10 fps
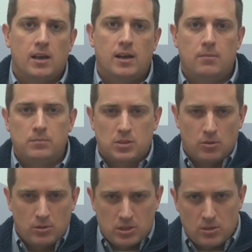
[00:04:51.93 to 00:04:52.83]
So
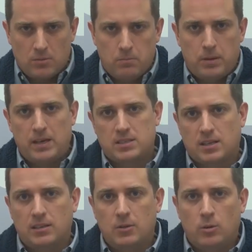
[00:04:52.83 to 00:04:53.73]
those are
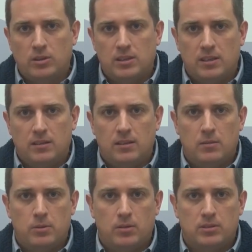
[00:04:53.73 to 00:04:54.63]
basically what the
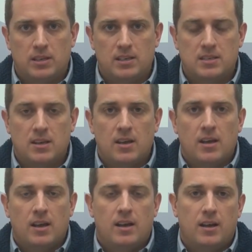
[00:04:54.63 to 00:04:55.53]
bill does.
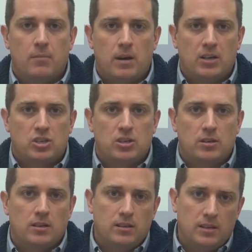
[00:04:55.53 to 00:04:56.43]

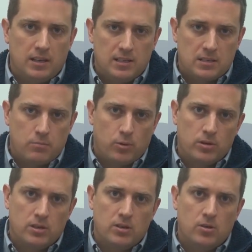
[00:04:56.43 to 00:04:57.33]
It is
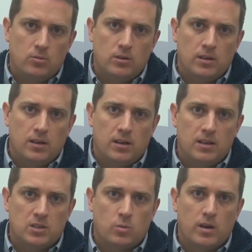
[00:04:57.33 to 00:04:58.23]
important to note
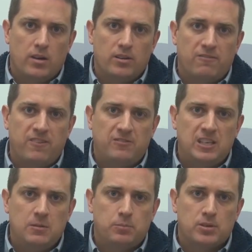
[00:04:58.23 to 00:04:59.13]
as well that
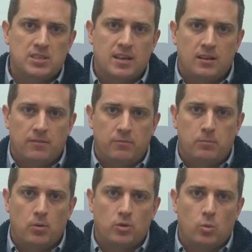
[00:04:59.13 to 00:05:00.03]
15%
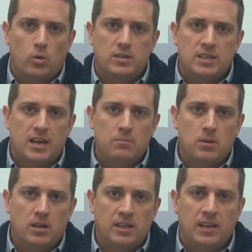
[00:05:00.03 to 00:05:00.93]
of both the one-time
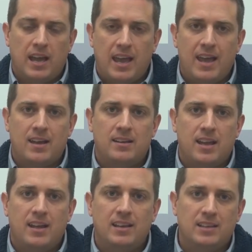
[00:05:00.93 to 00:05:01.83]
money
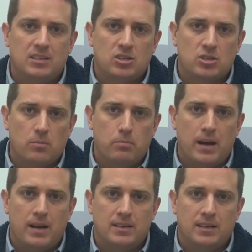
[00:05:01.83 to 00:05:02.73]
and any additional
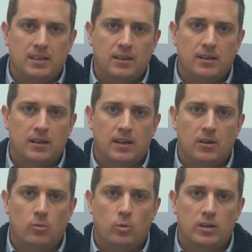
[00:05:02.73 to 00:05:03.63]
bonding
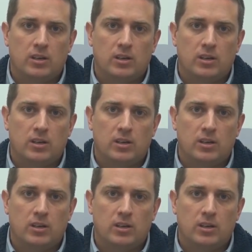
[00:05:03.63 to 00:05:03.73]
would